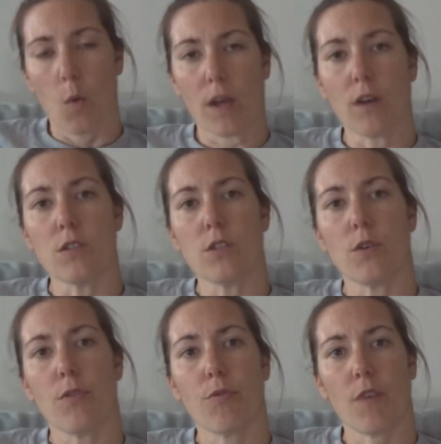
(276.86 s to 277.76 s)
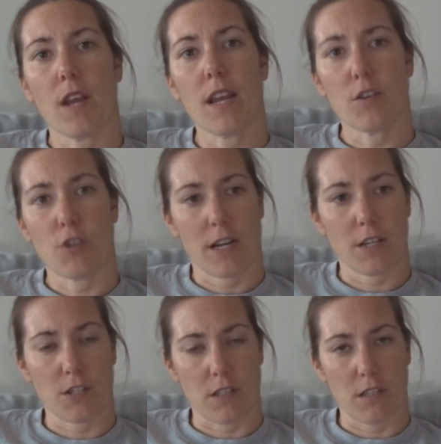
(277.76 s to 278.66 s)
We got to do 3
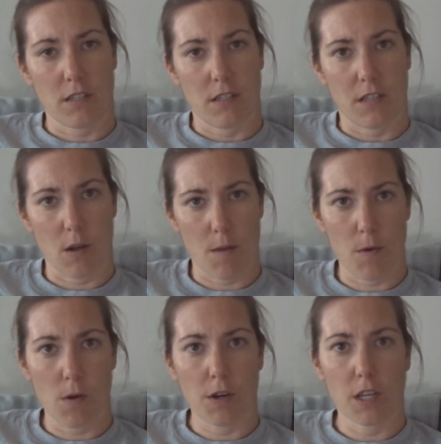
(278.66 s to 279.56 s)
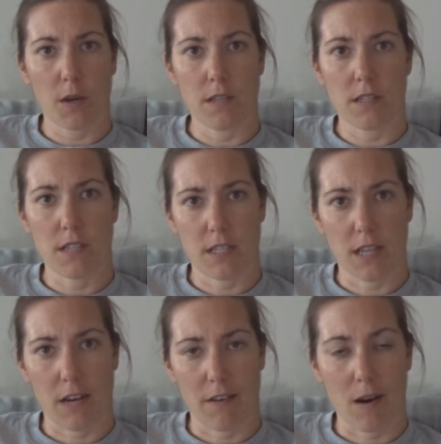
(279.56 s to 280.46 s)
attractions. Now I'm not going to go into
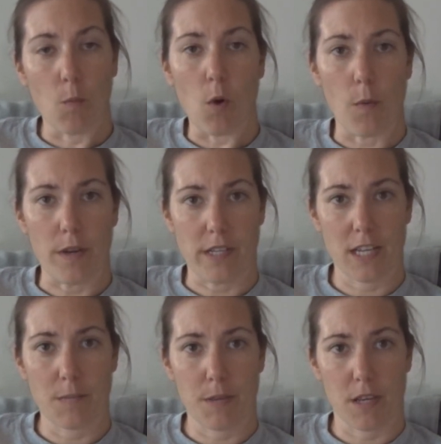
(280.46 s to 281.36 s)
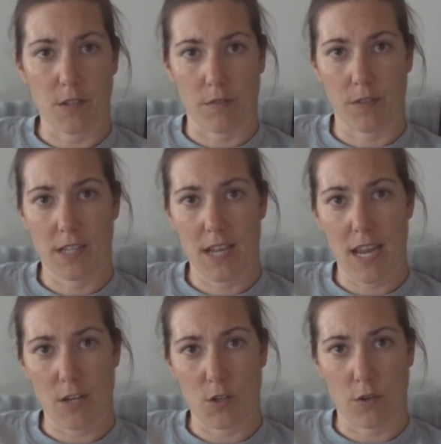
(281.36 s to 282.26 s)
detail around what we did, because obviously
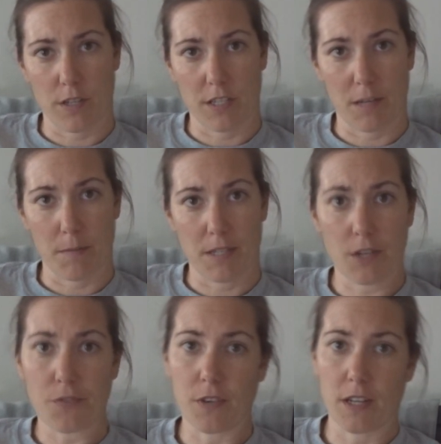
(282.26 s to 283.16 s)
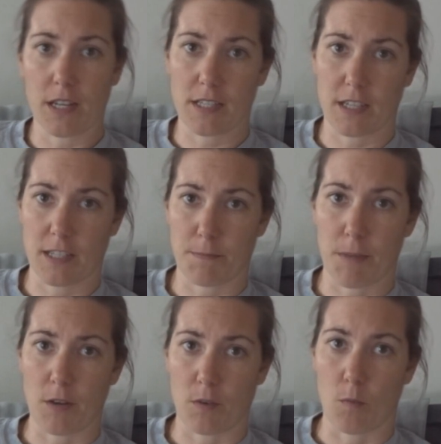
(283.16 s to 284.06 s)
each tour is going to be different and it's going to
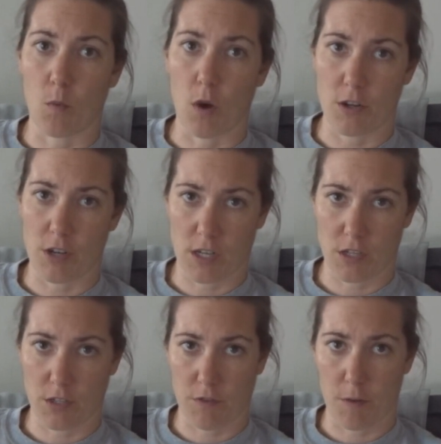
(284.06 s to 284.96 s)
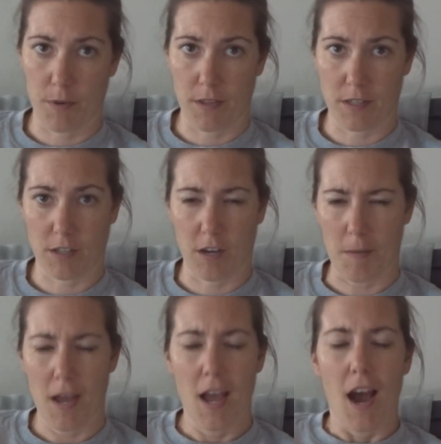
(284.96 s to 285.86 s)
depend on what attractions are open at the
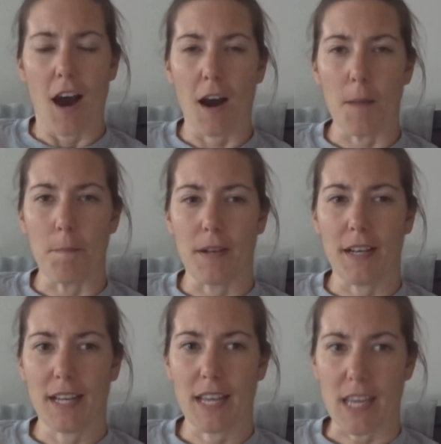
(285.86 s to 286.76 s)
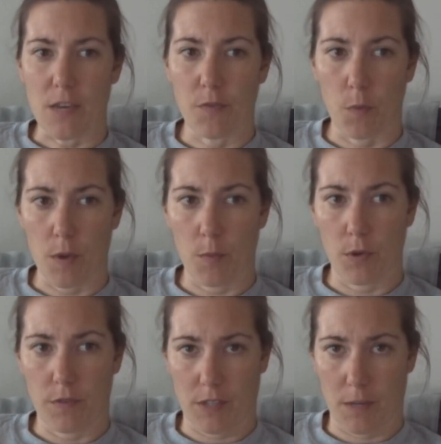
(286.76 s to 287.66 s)
time. I believe we
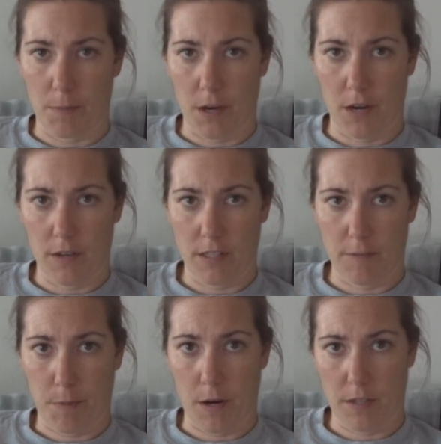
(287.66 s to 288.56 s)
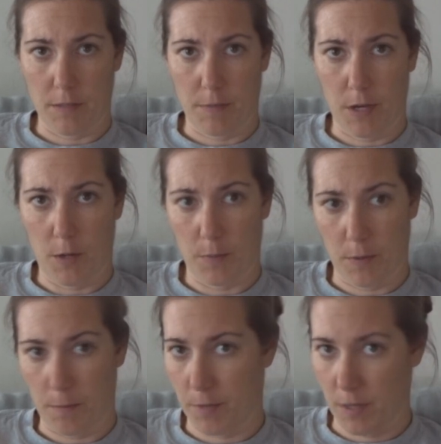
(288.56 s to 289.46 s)
would have done Pirates if Pirates had been
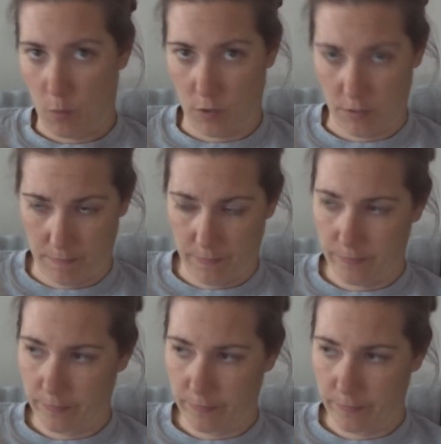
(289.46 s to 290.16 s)
open, but it wasn't.